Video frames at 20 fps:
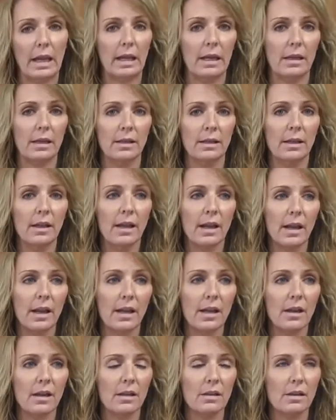cake.
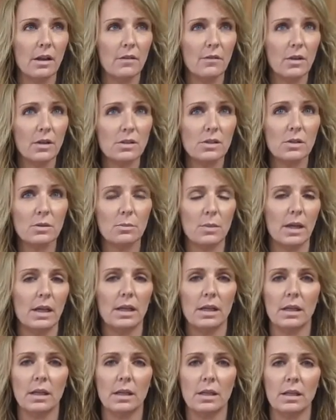And I've also
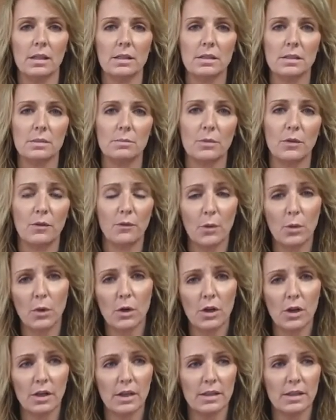made it before.